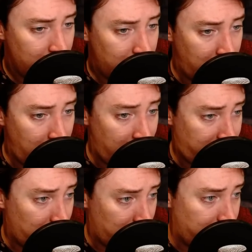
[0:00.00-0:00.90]
Yes,
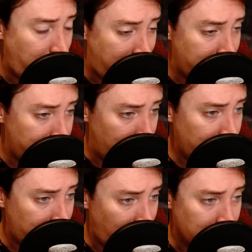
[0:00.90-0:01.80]
it was bad at
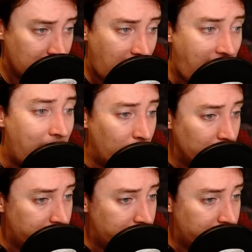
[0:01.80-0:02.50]
first, like owls,